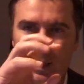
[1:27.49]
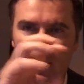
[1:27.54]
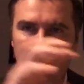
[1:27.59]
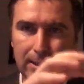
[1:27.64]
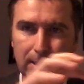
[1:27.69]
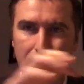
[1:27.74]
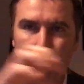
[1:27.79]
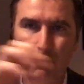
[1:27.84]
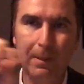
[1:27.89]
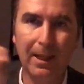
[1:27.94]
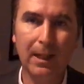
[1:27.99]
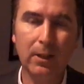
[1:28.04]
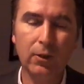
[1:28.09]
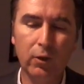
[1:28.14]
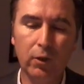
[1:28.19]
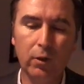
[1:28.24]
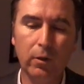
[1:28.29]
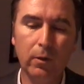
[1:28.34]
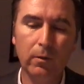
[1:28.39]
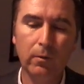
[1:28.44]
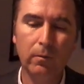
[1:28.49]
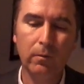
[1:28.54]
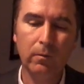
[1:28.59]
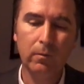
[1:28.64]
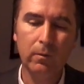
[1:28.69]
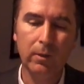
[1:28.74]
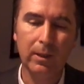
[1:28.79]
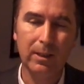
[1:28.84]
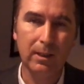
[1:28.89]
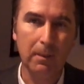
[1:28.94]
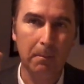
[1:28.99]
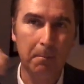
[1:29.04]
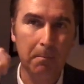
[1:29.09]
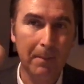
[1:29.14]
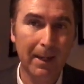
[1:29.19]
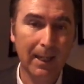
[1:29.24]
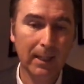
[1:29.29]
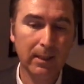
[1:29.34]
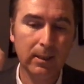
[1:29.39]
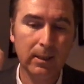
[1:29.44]
It's a
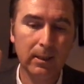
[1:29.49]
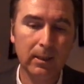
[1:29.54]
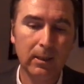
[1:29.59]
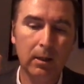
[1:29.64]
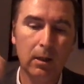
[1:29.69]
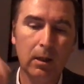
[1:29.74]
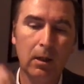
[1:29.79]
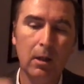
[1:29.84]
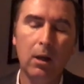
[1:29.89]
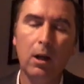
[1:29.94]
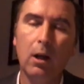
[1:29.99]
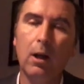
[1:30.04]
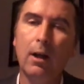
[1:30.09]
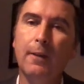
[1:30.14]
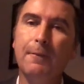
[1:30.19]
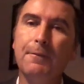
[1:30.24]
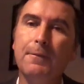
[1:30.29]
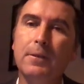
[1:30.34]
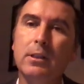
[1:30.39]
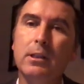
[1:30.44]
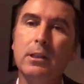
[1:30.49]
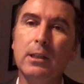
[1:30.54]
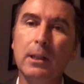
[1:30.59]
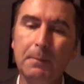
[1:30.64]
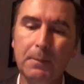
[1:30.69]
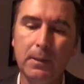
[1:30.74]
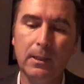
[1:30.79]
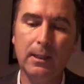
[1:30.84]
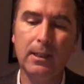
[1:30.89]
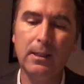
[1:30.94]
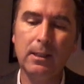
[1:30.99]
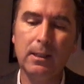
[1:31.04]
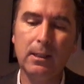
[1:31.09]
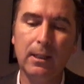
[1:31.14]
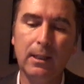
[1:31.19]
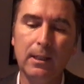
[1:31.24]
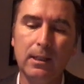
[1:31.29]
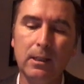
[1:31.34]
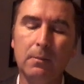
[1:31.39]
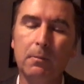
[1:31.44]
mix of
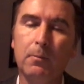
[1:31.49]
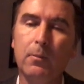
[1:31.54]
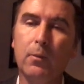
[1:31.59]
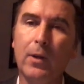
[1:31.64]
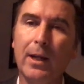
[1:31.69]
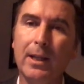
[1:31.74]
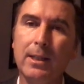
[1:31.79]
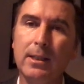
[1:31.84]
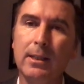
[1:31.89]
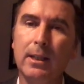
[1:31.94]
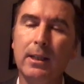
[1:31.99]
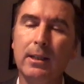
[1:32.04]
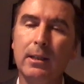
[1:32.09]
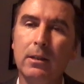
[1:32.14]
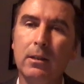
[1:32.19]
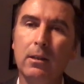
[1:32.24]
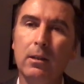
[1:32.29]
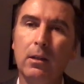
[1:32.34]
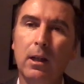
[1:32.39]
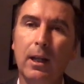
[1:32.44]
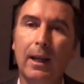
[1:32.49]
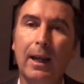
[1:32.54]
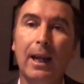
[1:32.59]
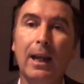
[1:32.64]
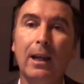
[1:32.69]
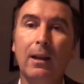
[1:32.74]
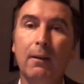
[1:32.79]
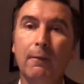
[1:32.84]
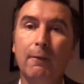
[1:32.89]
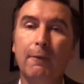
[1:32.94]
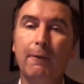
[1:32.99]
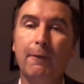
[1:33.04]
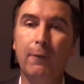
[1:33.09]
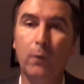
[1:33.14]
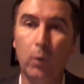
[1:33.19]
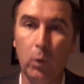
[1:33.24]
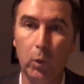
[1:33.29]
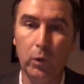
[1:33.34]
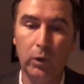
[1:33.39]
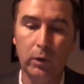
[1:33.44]
substances present in
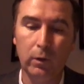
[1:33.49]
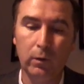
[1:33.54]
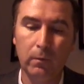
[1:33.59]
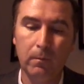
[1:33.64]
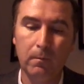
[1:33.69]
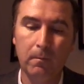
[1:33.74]
food.